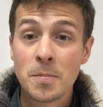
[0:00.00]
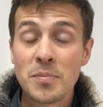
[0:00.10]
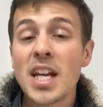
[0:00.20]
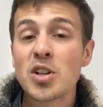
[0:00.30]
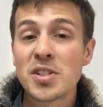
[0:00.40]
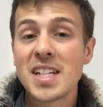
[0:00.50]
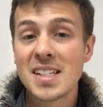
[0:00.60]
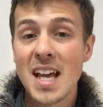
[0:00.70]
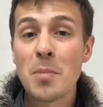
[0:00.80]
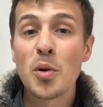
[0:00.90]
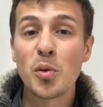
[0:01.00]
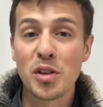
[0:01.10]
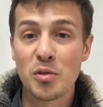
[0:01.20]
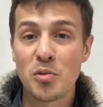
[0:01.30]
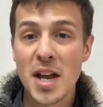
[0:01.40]
Here's an example with
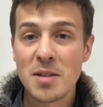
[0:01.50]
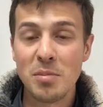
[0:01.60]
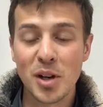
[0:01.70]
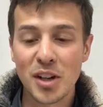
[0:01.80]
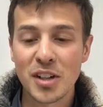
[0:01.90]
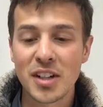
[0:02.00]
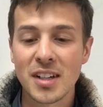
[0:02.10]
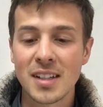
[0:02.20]
a red book.